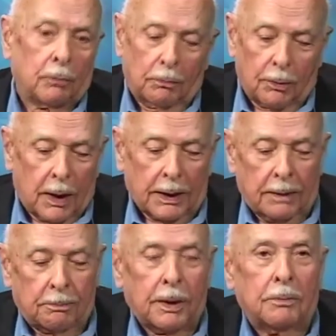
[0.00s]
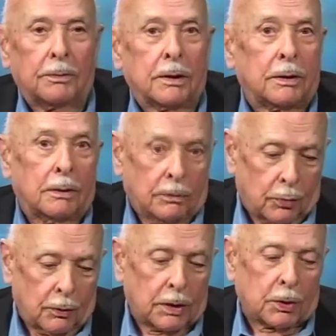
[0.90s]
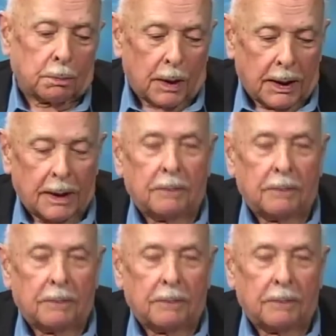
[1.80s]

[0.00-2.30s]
We brought in people to explain